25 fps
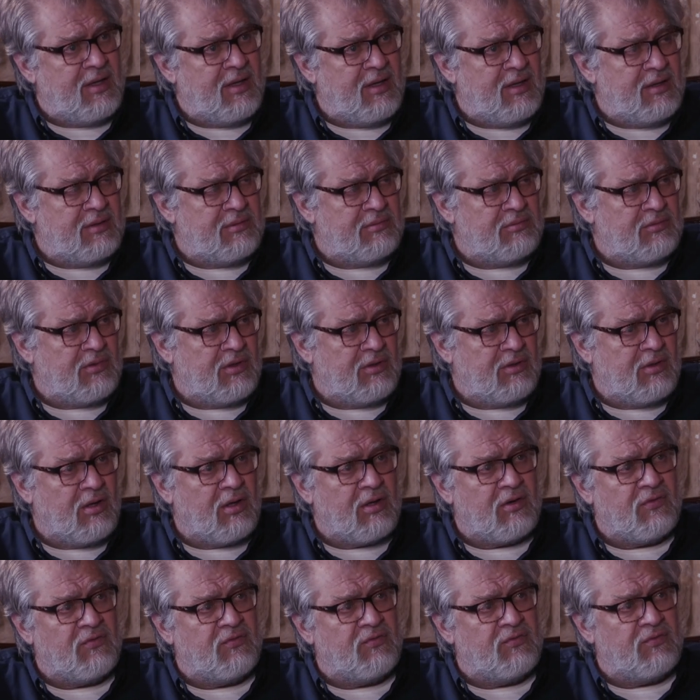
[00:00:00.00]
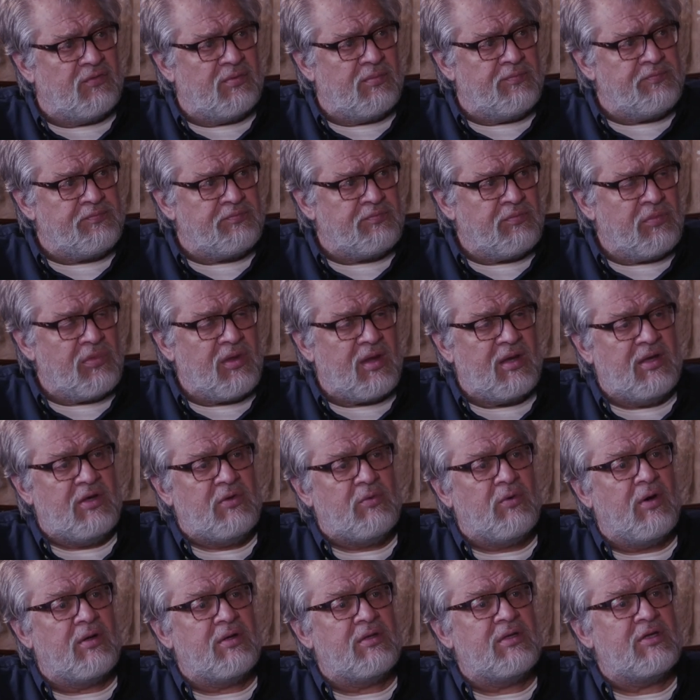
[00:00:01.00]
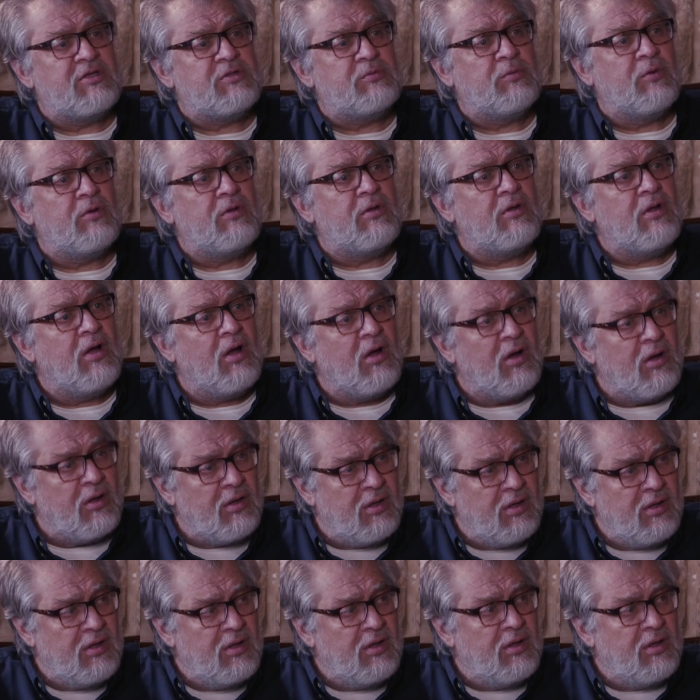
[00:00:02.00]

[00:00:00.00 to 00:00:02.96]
and a lot of Iranian Hezbollah,